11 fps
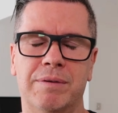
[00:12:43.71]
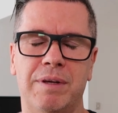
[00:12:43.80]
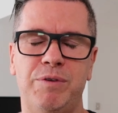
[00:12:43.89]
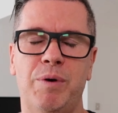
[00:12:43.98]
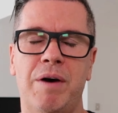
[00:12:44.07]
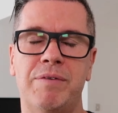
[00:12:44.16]

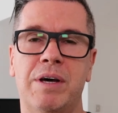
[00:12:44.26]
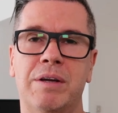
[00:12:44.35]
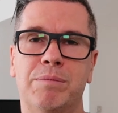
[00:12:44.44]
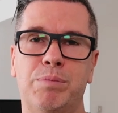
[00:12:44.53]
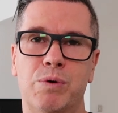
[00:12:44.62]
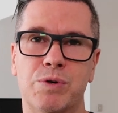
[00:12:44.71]
If you haven't had
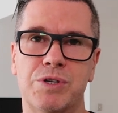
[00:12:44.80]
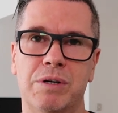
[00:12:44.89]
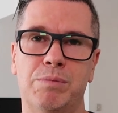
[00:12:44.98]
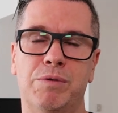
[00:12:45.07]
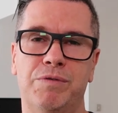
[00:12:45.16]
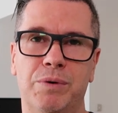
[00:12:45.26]
a
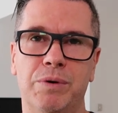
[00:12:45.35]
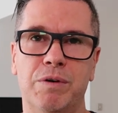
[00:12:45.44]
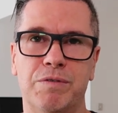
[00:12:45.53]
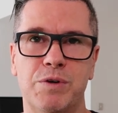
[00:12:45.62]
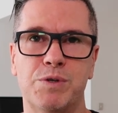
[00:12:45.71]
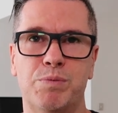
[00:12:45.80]
Porsche before, your
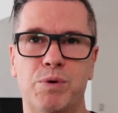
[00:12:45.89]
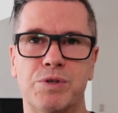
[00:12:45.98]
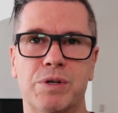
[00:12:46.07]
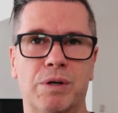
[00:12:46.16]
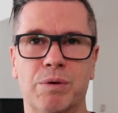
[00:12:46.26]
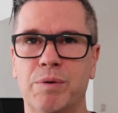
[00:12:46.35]
first
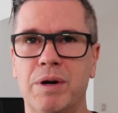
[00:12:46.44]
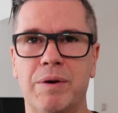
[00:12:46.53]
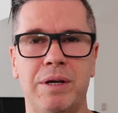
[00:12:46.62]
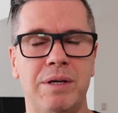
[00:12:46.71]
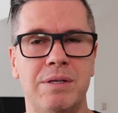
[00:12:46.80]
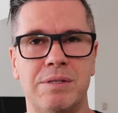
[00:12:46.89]
Porsche, a
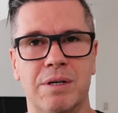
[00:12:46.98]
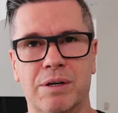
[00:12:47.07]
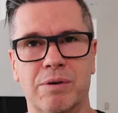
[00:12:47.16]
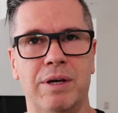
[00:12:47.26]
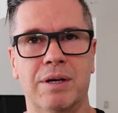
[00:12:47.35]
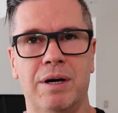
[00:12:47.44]
Carrera is a
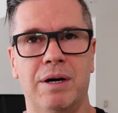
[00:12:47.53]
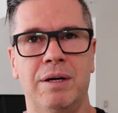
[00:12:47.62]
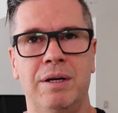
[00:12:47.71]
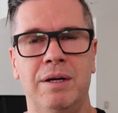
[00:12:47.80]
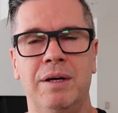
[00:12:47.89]
great car.